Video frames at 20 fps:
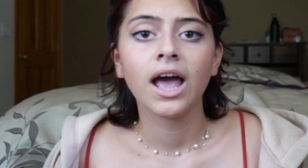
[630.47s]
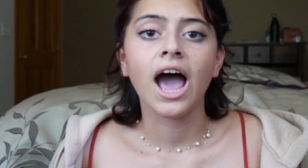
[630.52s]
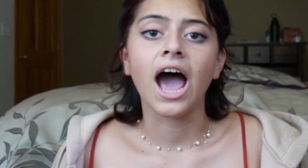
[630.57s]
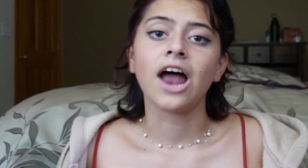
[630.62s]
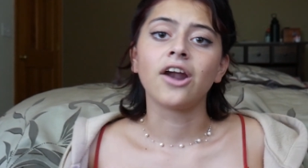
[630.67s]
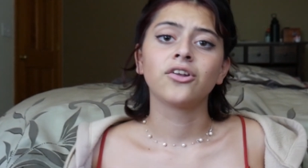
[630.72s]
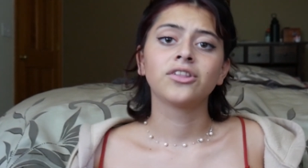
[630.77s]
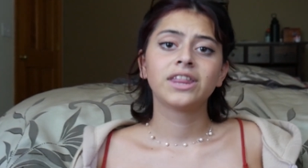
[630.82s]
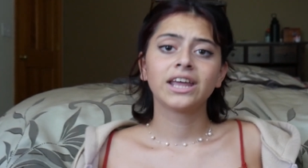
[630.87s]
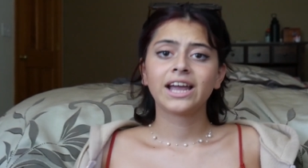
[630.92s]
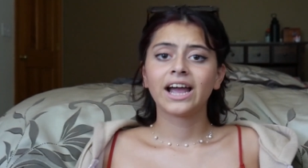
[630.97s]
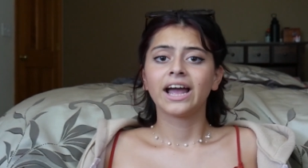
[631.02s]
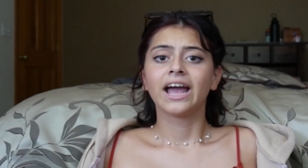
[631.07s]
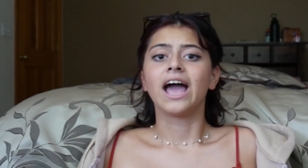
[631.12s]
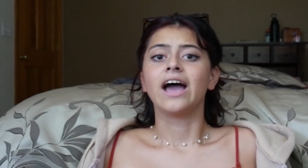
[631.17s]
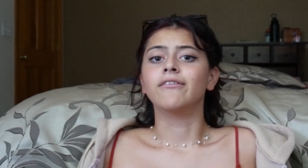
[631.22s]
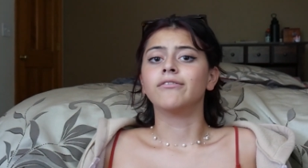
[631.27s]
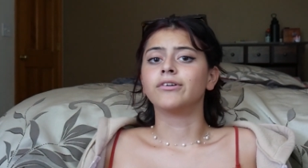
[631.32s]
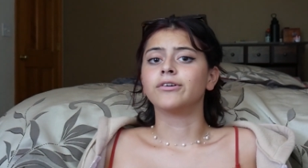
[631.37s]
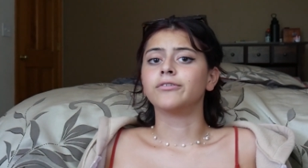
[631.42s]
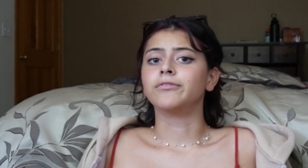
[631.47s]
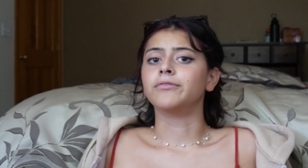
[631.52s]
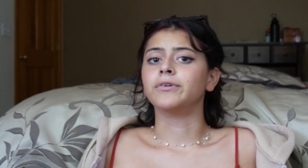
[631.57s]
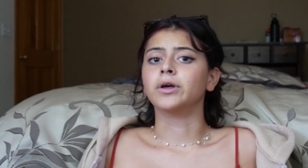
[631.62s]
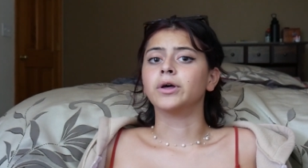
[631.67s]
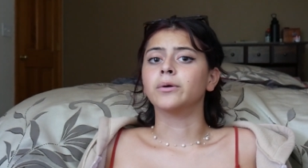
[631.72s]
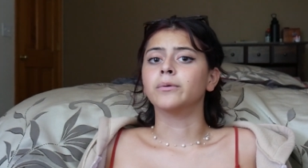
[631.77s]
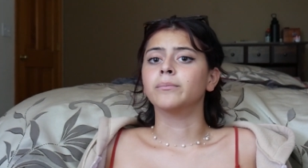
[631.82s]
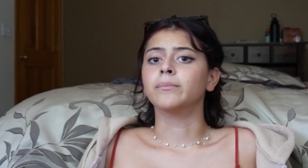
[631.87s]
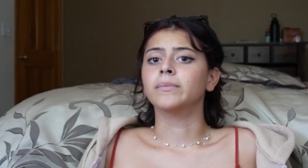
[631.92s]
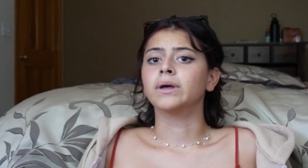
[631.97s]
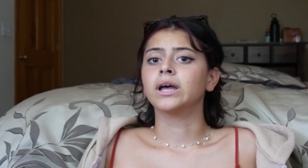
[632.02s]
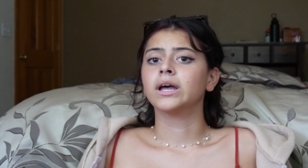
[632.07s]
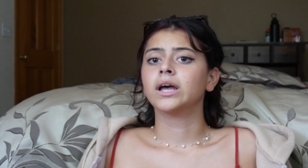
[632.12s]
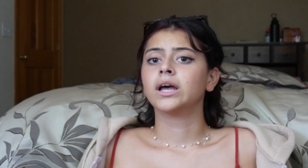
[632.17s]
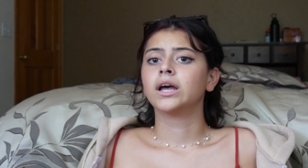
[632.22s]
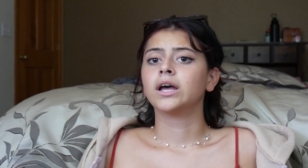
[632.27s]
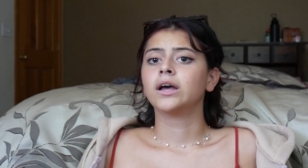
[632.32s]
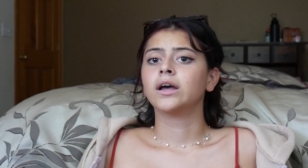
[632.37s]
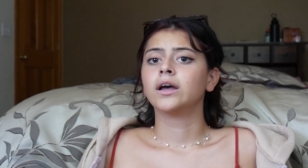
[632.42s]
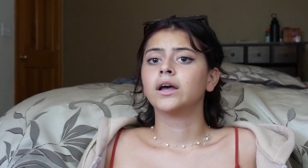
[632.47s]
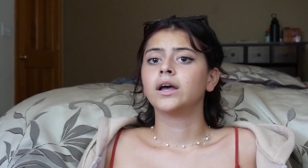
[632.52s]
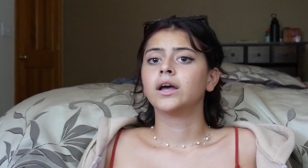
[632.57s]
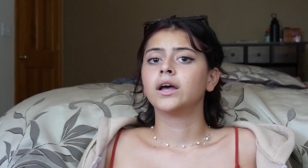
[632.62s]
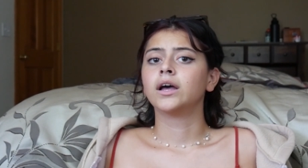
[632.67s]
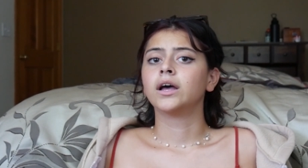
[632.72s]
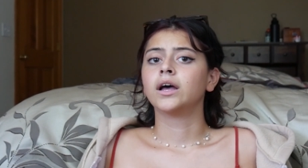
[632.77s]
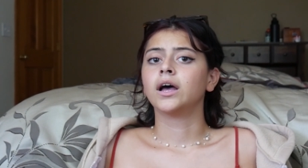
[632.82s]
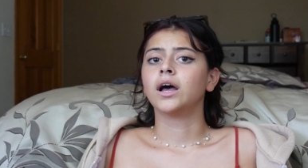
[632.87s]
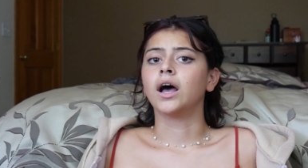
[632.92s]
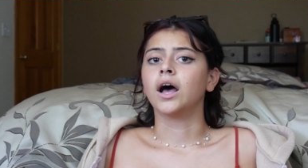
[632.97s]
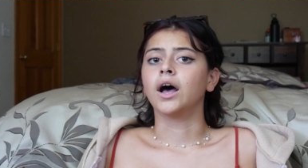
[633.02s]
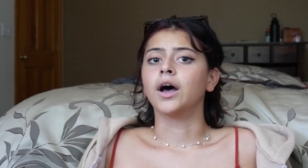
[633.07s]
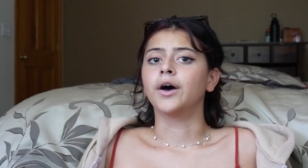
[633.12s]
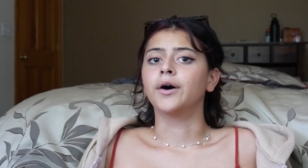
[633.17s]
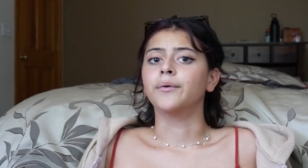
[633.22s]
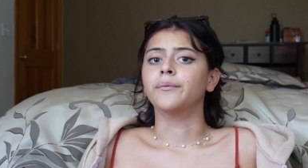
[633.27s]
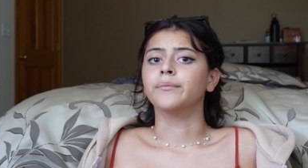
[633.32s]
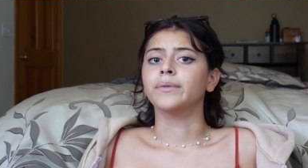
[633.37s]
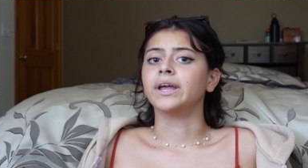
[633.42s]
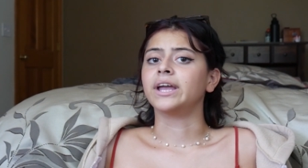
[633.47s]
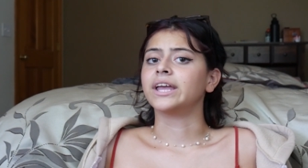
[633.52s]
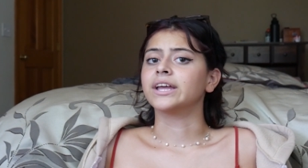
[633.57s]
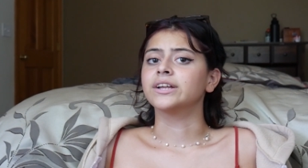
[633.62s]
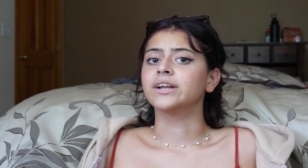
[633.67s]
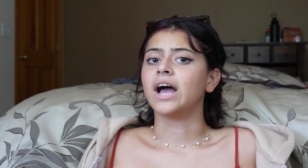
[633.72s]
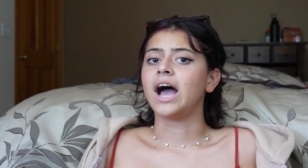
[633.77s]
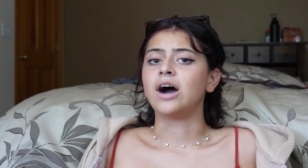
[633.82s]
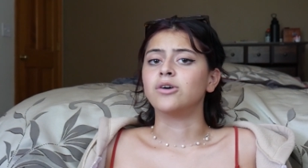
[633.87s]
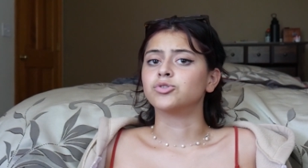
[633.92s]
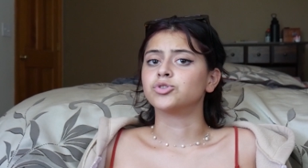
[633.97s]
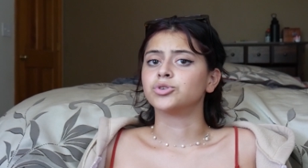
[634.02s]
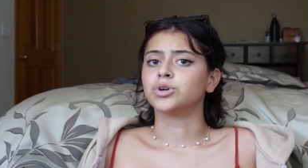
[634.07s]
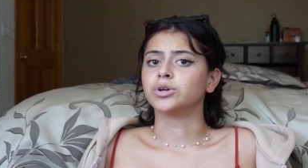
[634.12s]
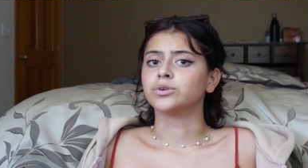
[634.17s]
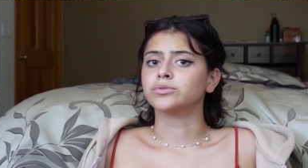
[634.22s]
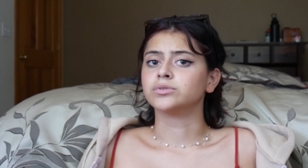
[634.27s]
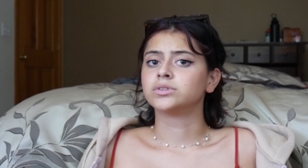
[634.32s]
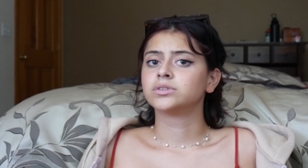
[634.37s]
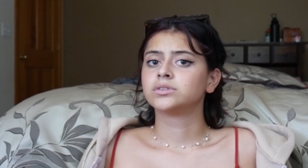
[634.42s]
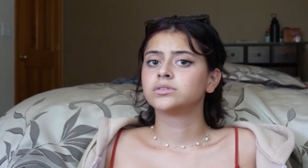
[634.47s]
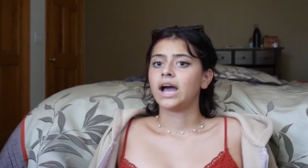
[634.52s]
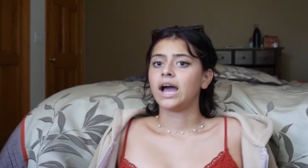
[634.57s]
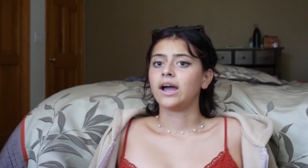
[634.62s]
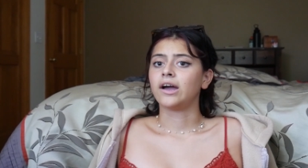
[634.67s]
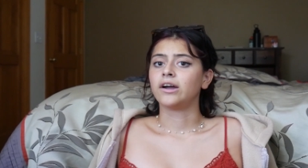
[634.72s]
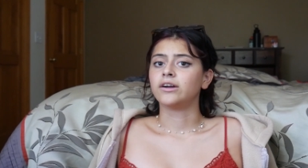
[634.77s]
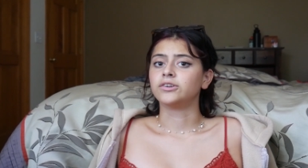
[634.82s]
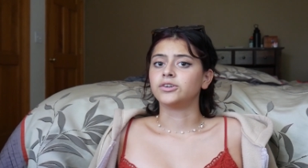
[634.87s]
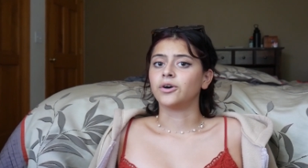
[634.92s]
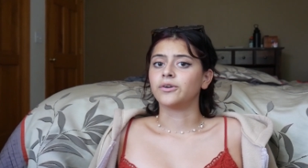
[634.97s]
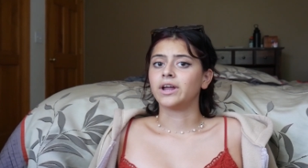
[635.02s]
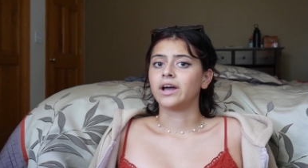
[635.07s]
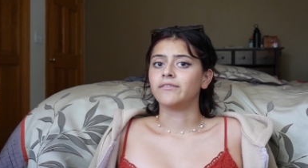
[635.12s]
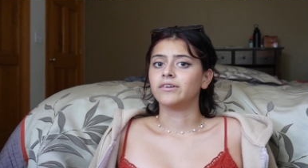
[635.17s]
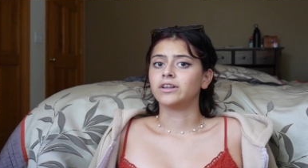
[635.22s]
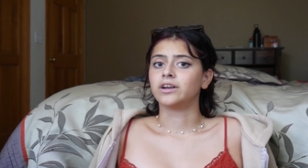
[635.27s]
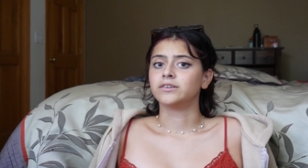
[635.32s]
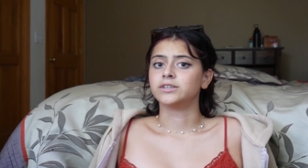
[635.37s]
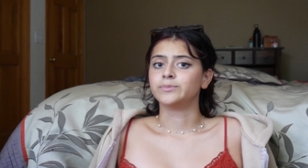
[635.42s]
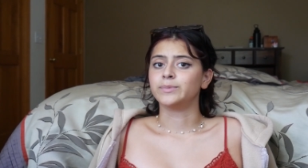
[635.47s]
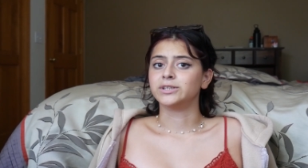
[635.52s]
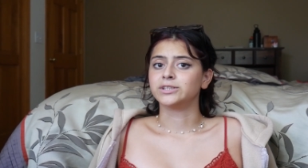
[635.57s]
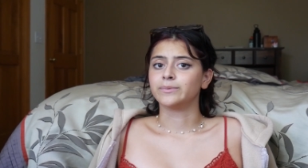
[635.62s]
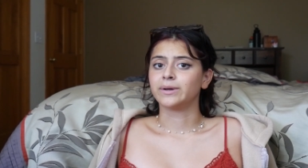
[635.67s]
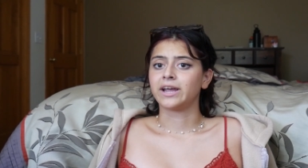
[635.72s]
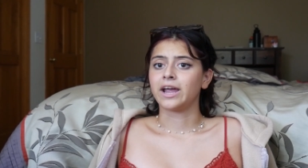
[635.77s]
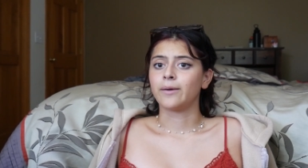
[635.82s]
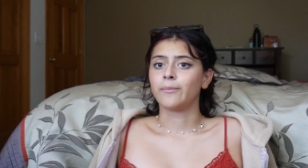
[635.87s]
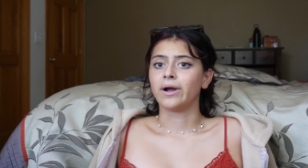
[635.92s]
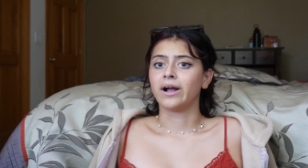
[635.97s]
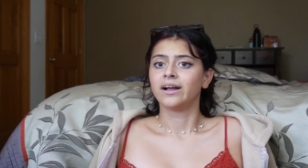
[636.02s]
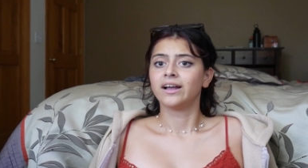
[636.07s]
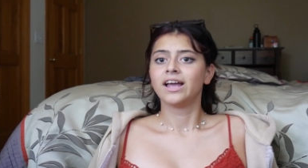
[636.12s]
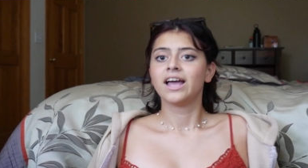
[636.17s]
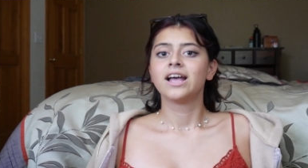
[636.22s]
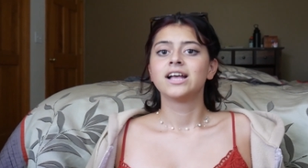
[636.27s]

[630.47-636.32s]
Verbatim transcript: I don't think I ever film um, like it, outros. I don't have a lot of space on my camera.